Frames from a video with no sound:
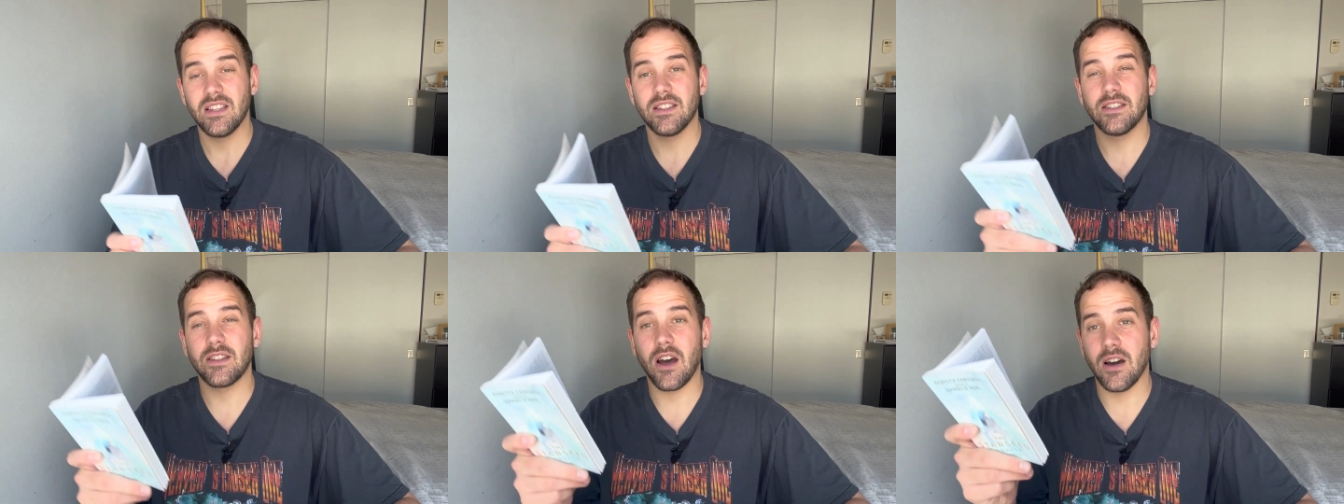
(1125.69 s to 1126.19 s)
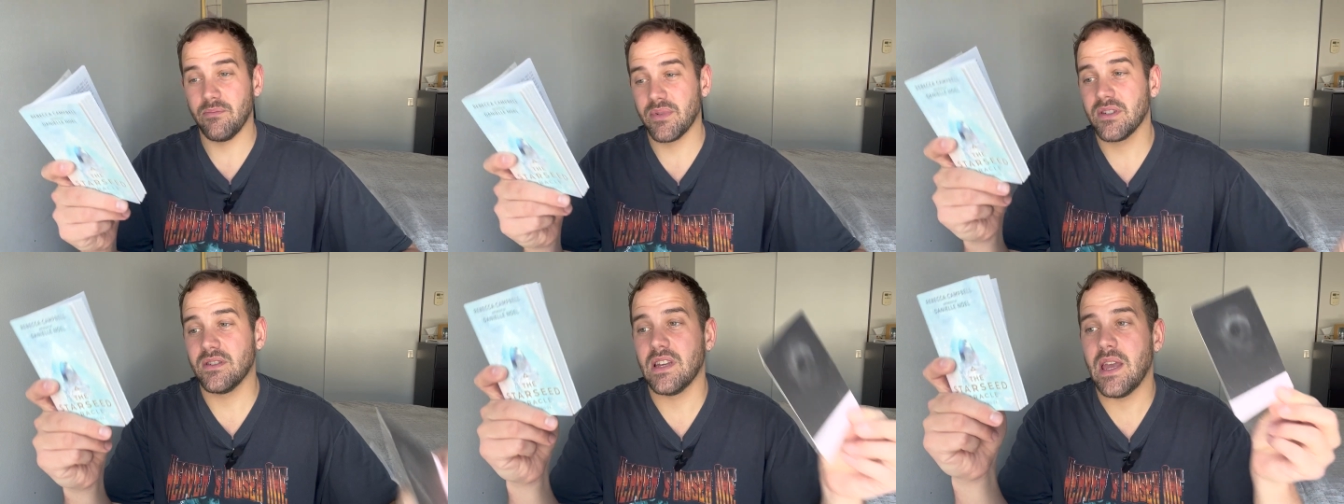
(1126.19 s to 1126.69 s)
Stop.
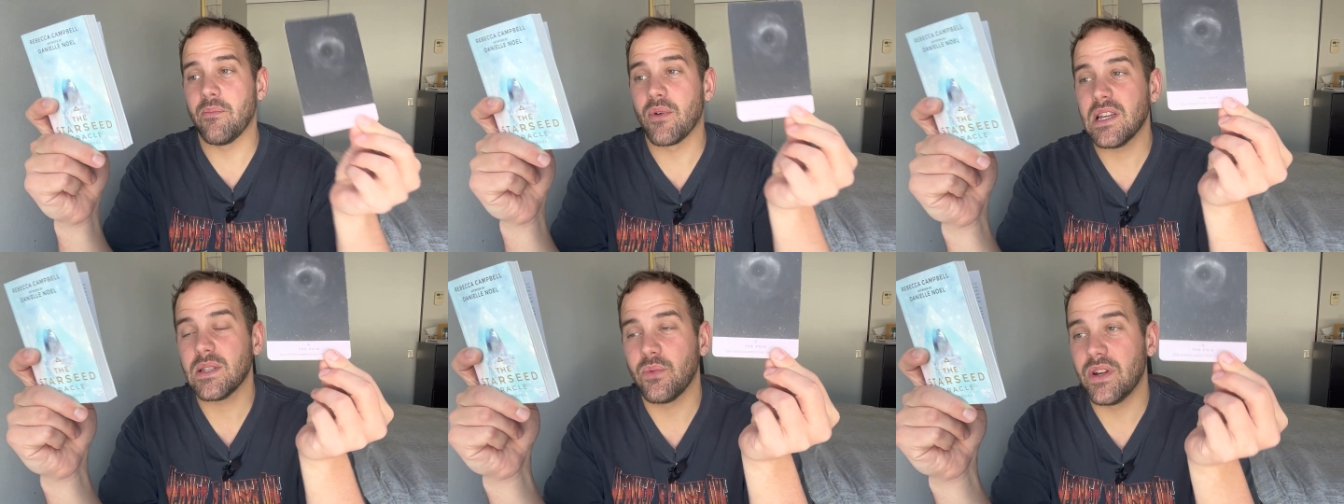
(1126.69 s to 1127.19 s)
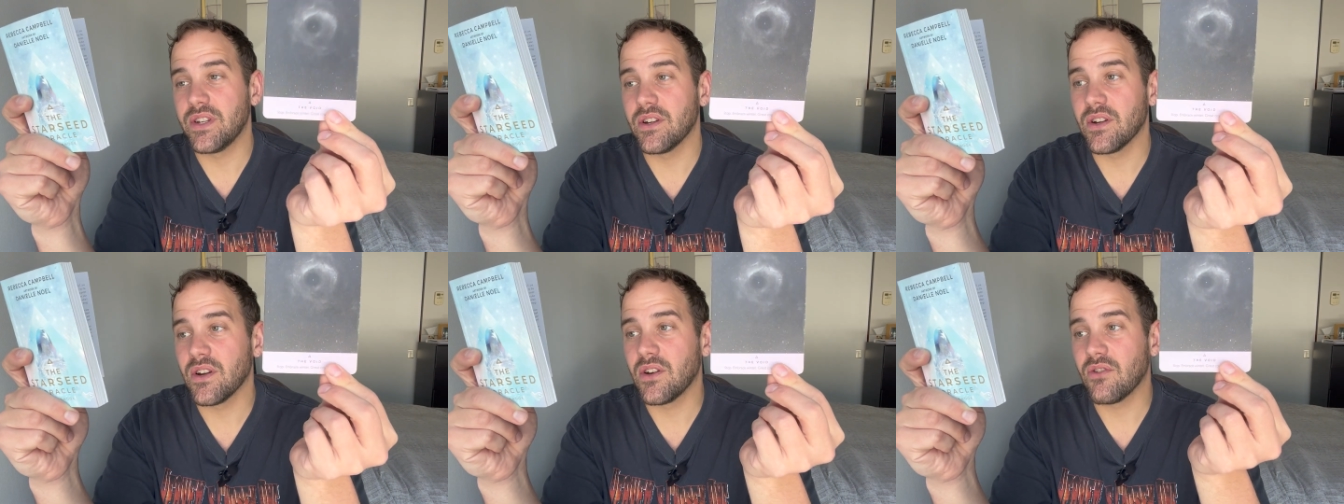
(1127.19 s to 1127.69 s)
Embrace
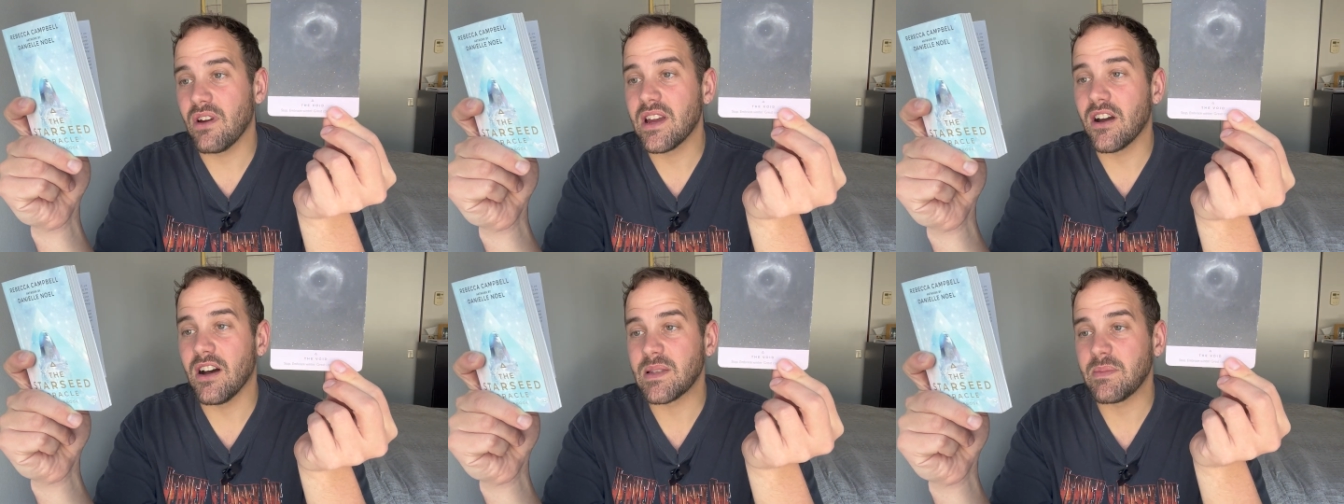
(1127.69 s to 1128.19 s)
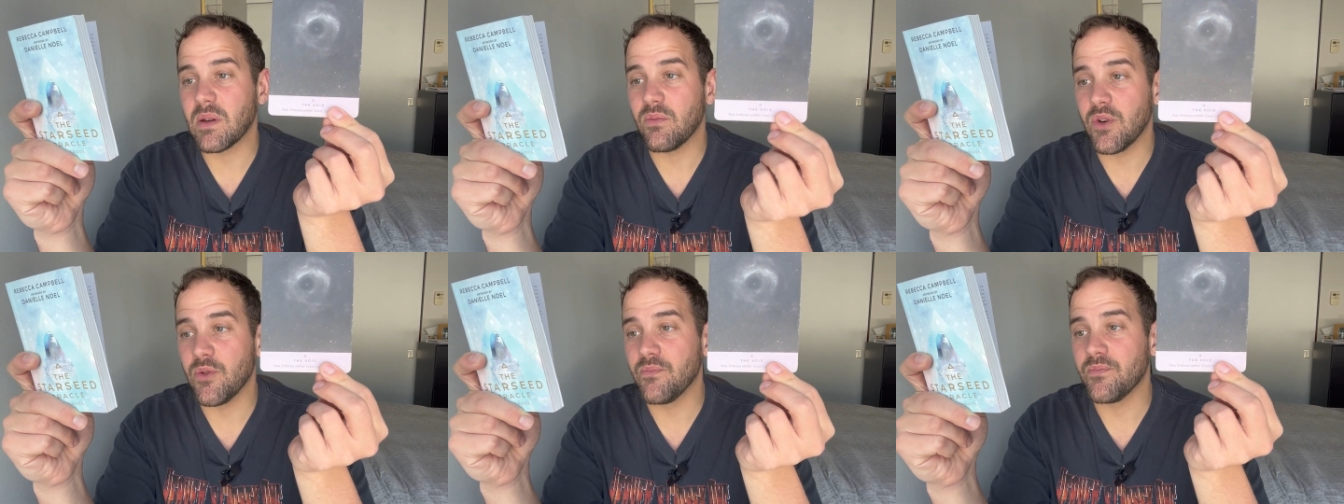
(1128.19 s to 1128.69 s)
winter, great cosmic
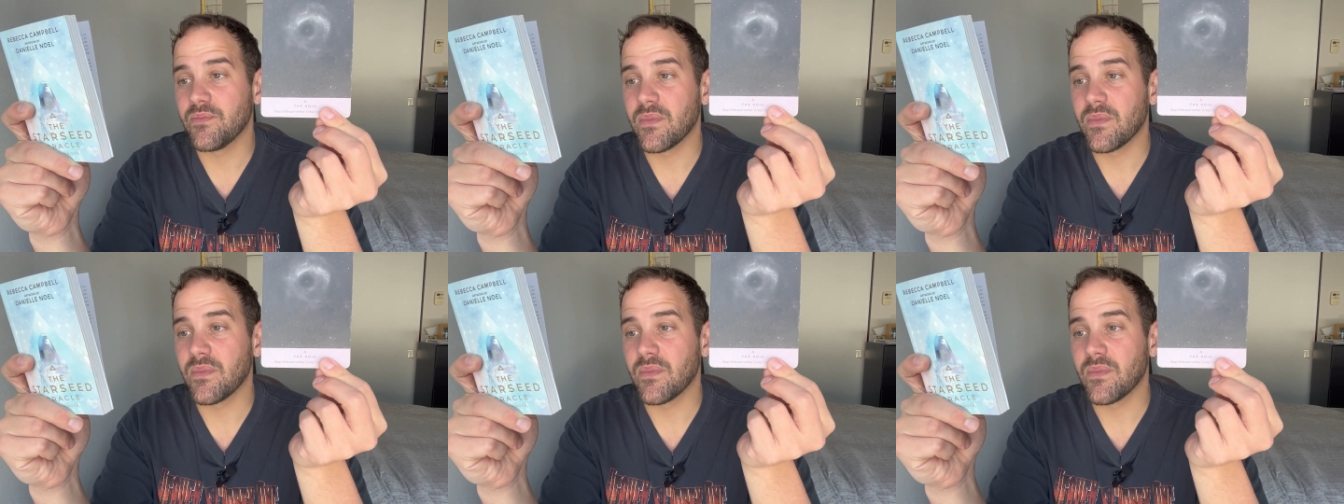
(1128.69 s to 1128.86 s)
womb.